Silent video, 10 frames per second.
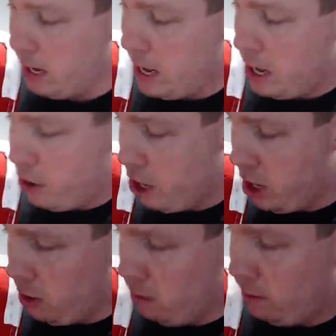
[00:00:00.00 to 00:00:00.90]

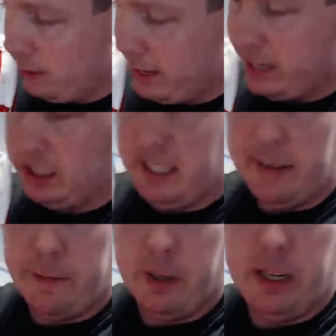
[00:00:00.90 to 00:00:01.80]
No, that is
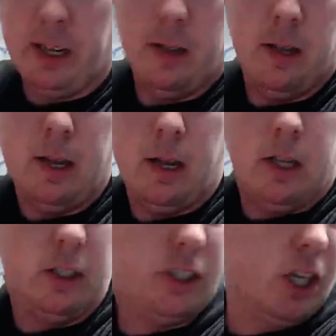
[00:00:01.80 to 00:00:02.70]
definitely
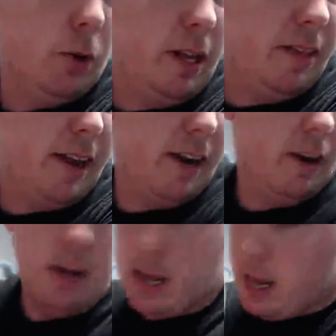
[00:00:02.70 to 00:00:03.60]
sewn in there.
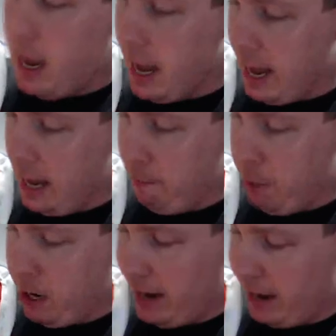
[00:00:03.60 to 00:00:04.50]
Um,
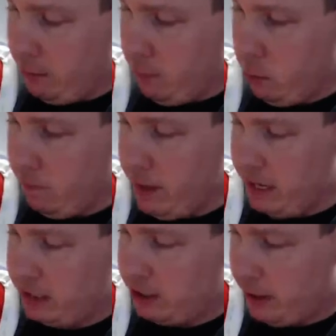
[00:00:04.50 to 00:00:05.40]
but I can remove this
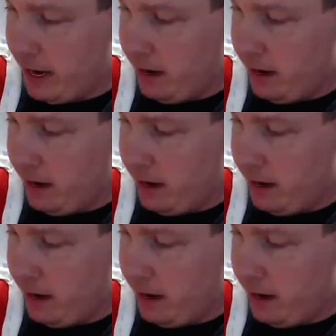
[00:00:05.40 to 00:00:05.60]
so that